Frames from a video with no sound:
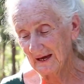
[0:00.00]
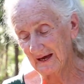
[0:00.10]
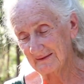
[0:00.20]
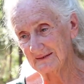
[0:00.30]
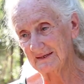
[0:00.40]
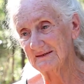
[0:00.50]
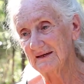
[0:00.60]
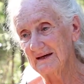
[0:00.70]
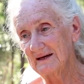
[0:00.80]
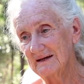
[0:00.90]
And then
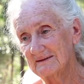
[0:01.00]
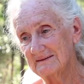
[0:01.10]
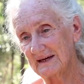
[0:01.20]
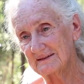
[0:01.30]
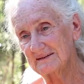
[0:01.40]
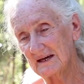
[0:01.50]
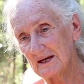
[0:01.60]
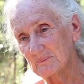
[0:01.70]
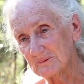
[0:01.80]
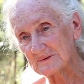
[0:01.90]
that
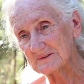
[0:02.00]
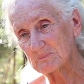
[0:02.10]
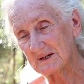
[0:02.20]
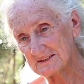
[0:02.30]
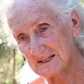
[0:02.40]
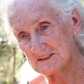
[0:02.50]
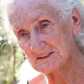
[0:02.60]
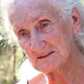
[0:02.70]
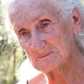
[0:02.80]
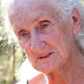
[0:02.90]
enables, by
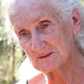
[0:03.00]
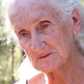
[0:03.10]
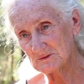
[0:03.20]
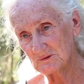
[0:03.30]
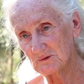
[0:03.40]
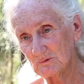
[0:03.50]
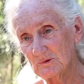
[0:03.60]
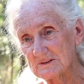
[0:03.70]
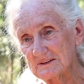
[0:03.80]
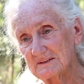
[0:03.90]
attaching themselves to the
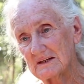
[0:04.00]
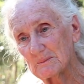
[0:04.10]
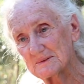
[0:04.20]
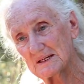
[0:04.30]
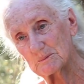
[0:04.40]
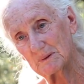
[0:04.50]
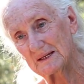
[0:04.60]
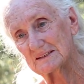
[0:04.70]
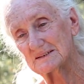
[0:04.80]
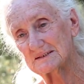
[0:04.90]
root, it enables that
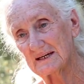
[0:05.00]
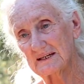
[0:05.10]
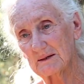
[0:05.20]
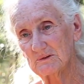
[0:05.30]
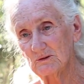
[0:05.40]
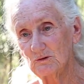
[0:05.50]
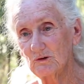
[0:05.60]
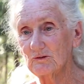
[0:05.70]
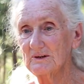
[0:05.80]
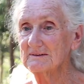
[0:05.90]
plant to take up the
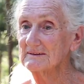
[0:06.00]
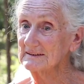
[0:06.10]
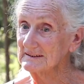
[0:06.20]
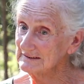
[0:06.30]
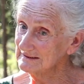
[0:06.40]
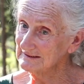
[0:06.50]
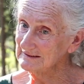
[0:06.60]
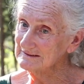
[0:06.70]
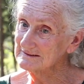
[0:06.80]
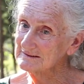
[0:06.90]
nutrient that it
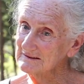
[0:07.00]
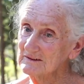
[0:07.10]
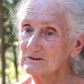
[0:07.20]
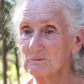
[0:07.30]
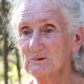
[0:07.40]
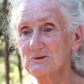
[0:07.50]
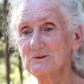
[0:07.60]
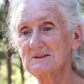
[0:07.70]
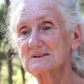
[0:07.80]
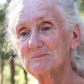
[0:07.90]
needs to
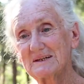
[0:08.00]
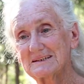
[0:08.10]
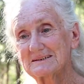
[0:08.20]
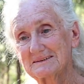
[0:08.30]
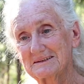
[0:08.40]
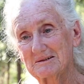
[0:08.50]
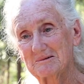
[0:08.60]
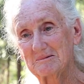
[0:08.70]
produce its medicine.